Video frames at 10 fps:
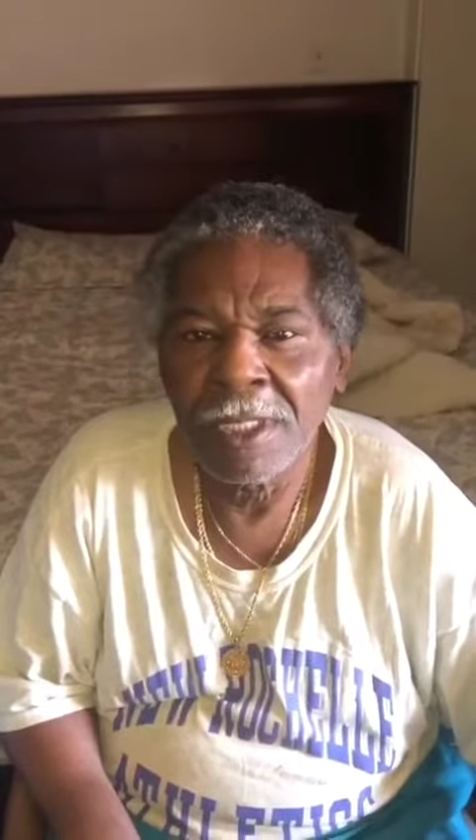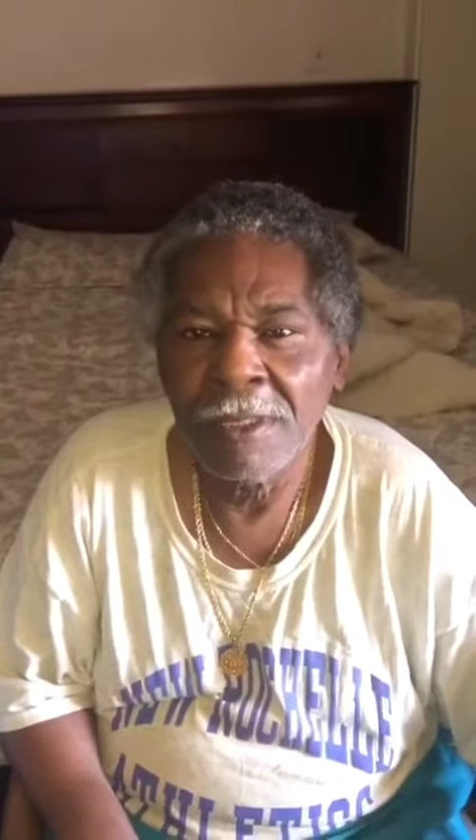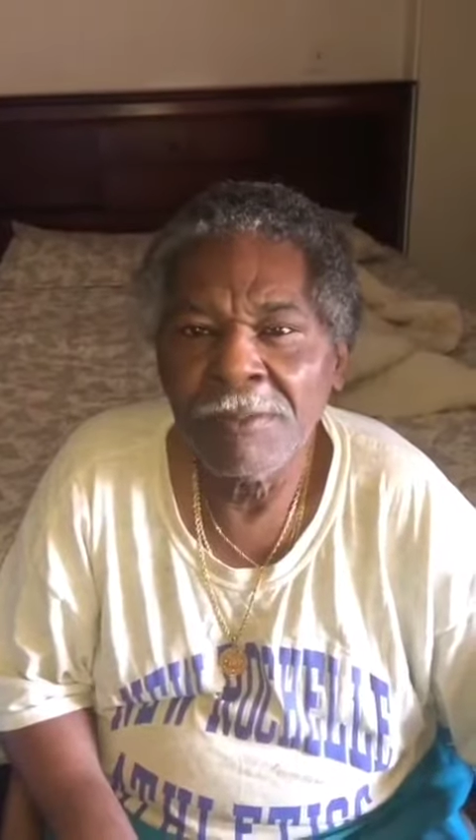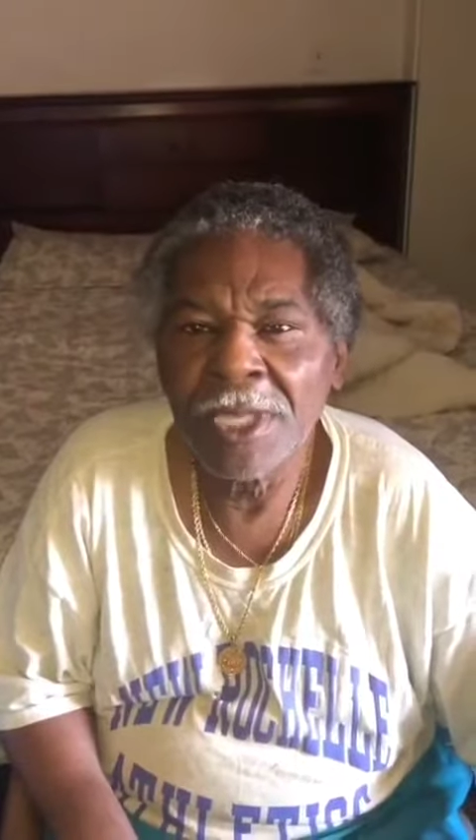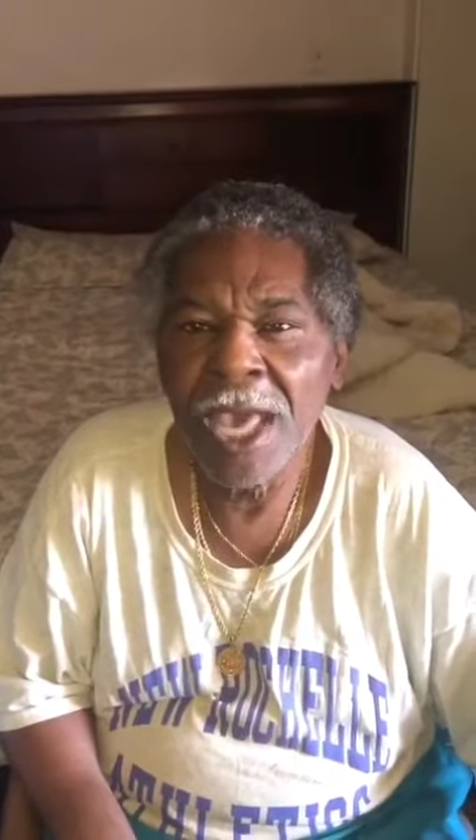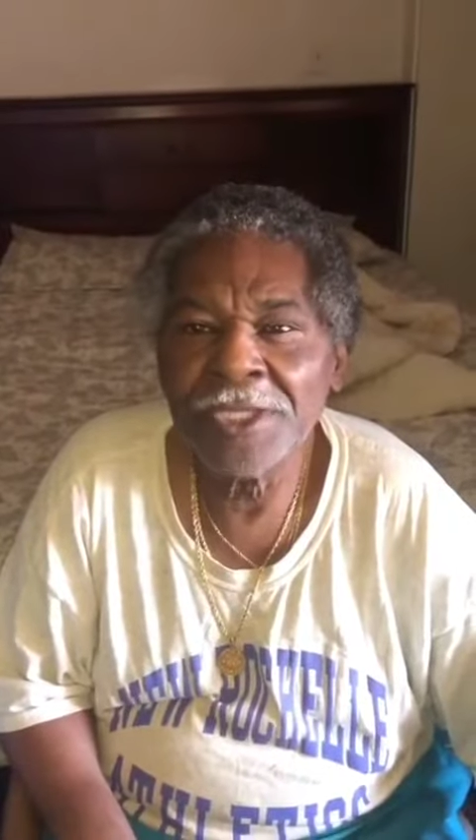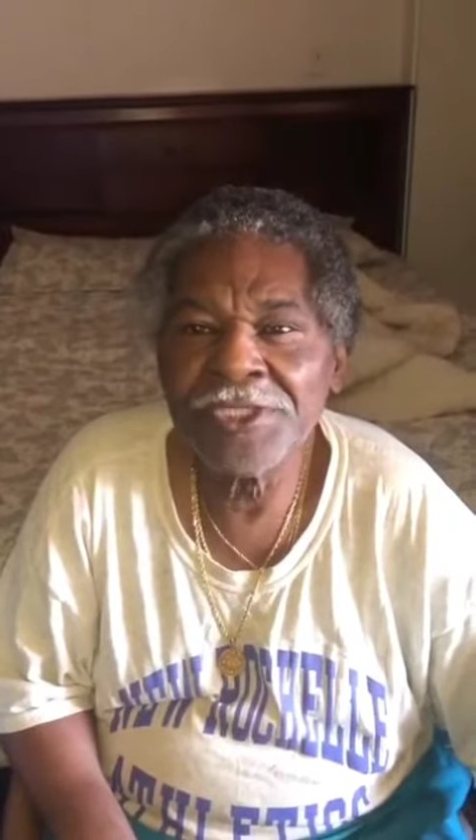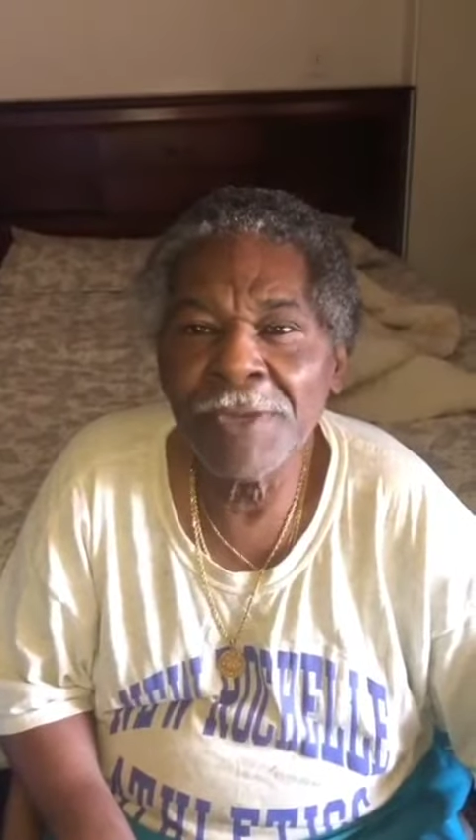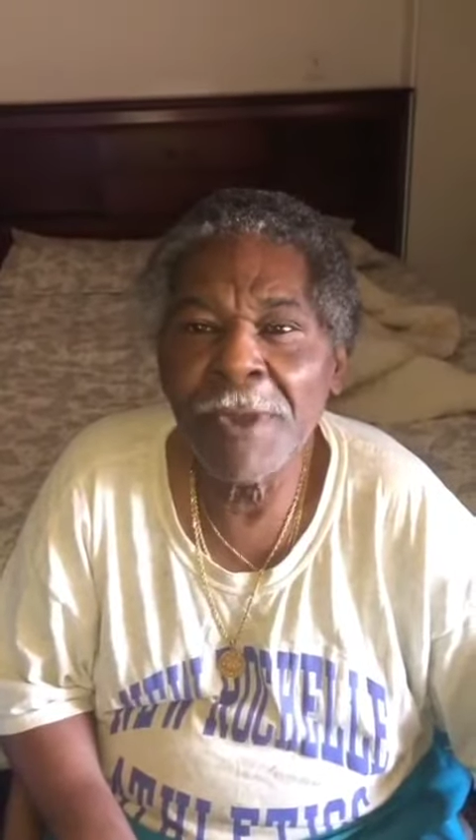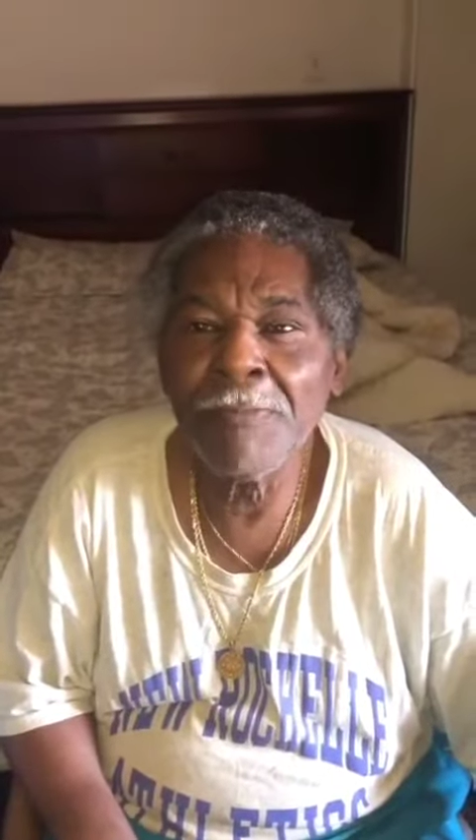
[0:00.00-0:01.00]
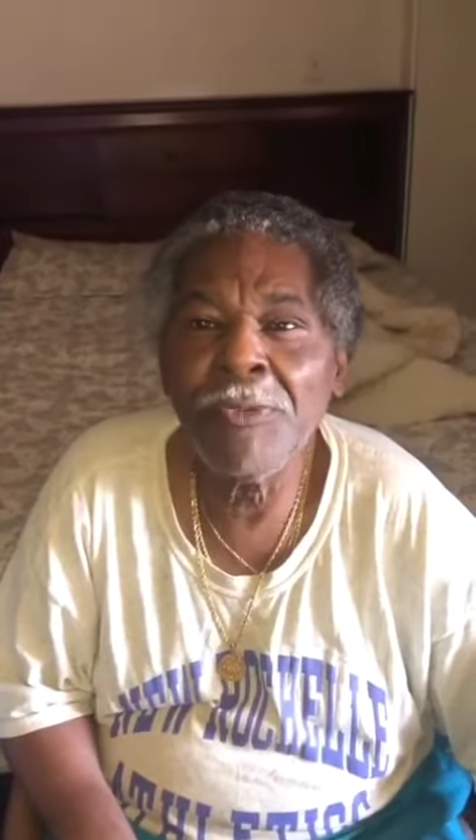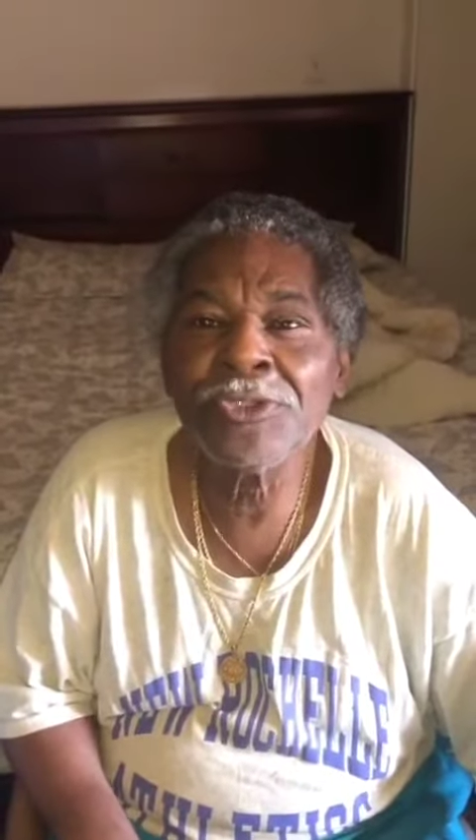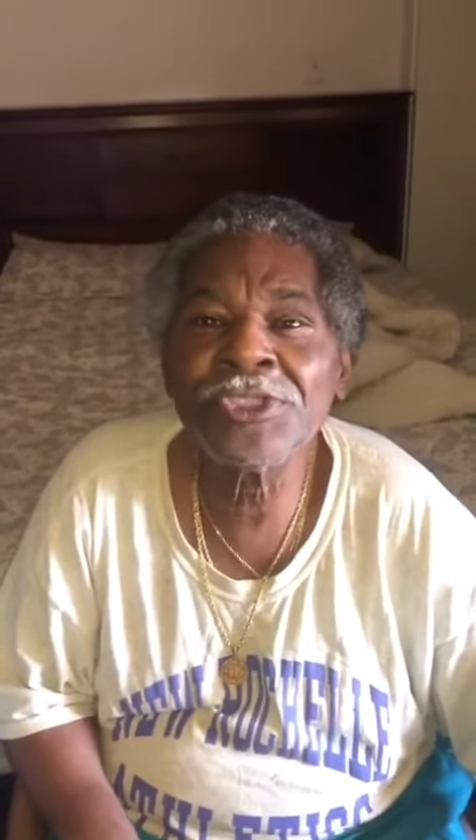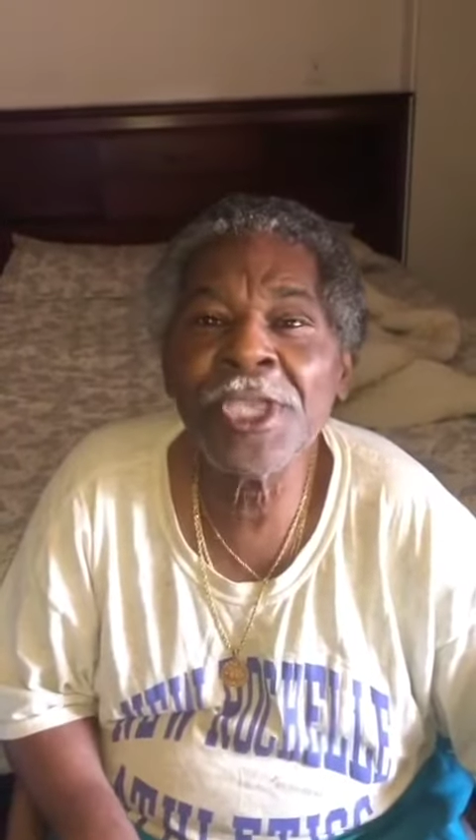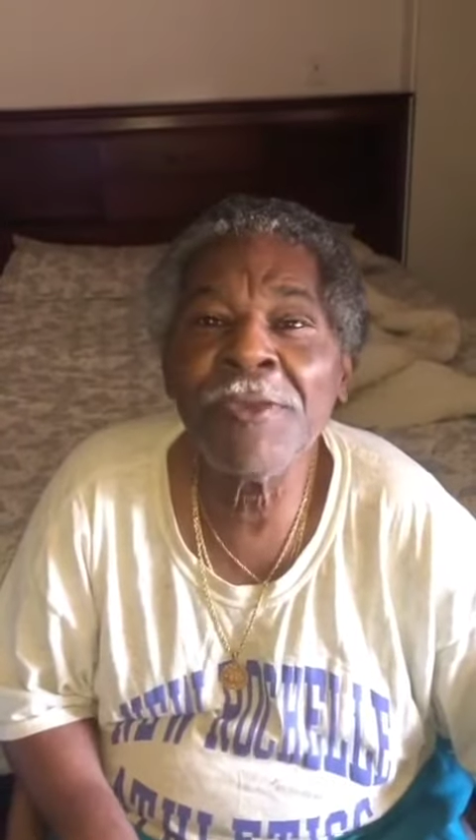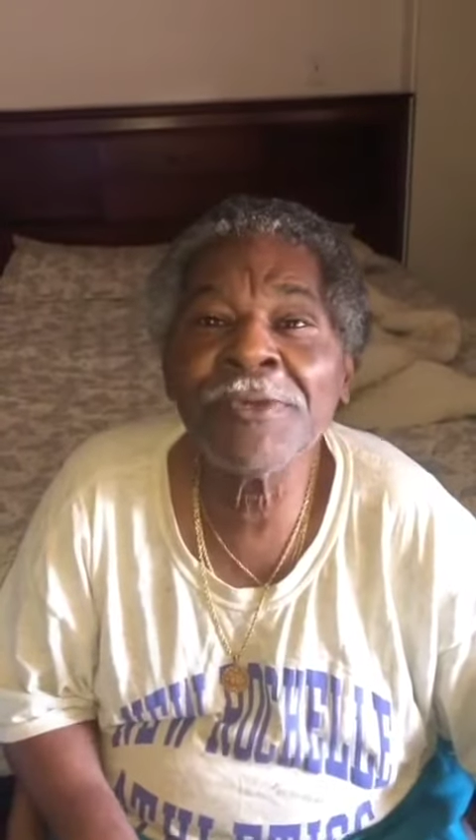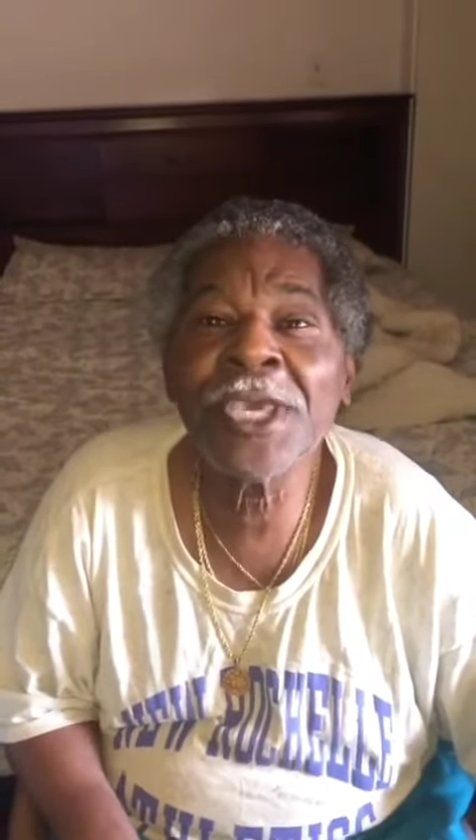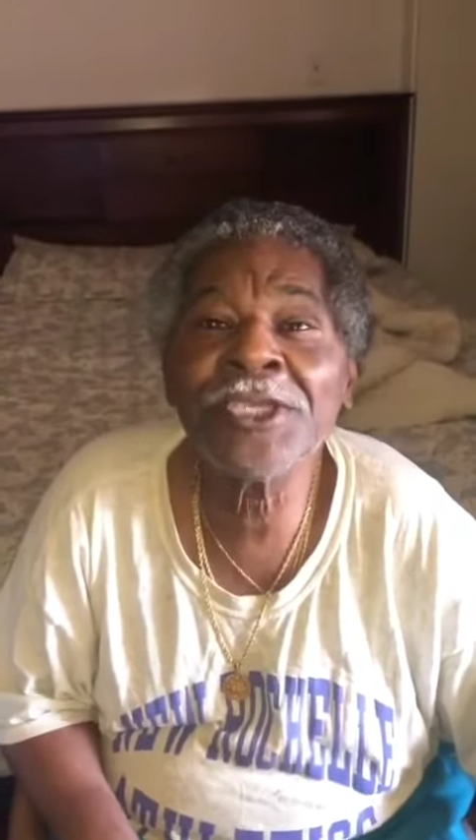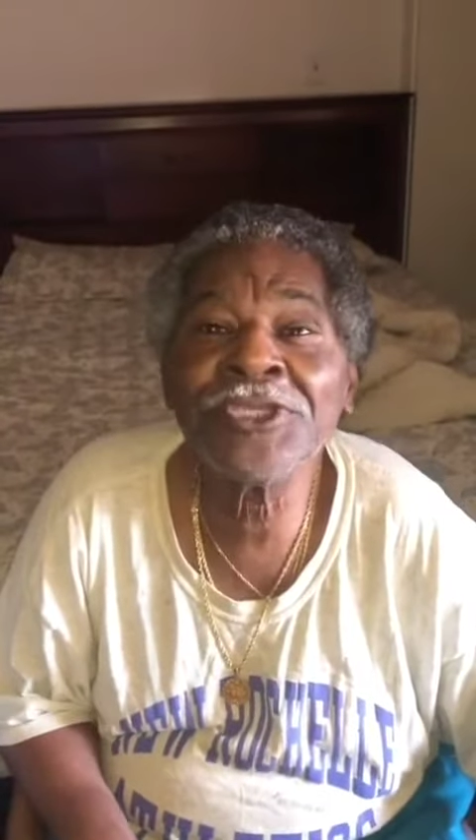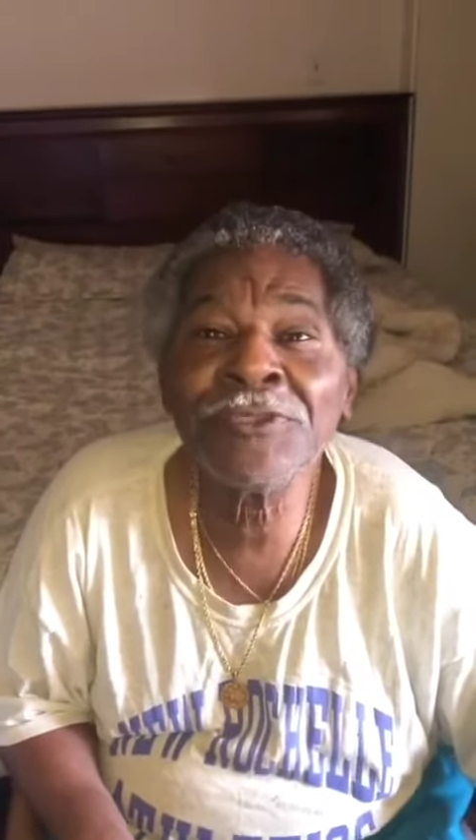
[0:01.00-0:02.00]
because she have a pussy that will
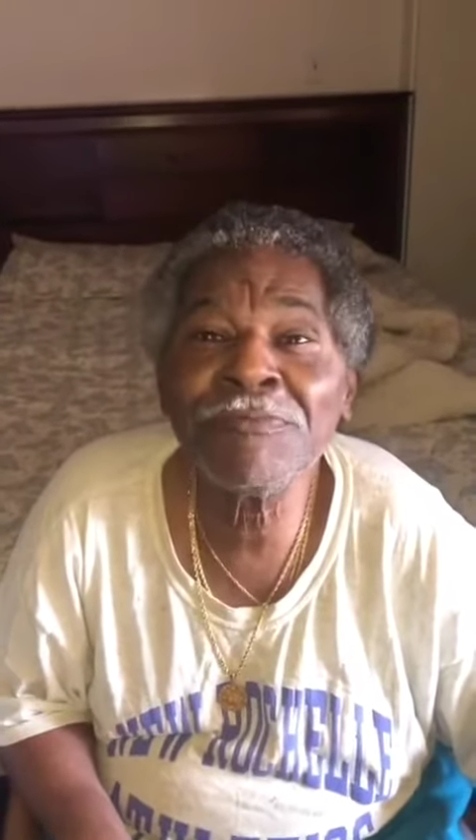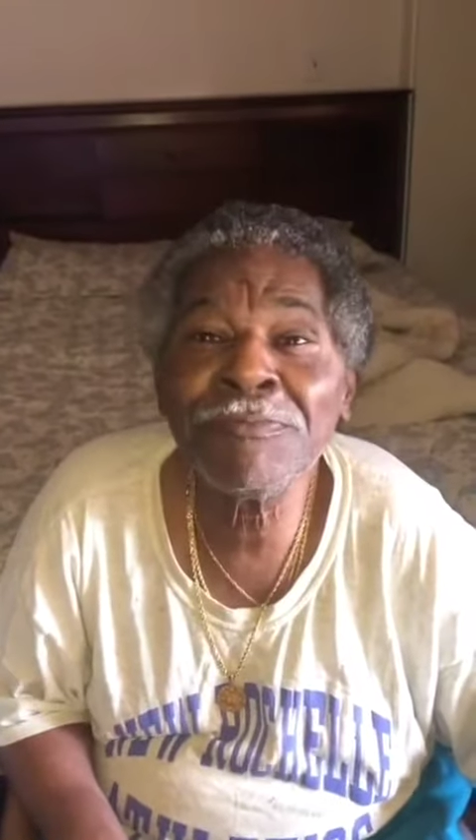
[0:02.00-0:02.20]
catch him.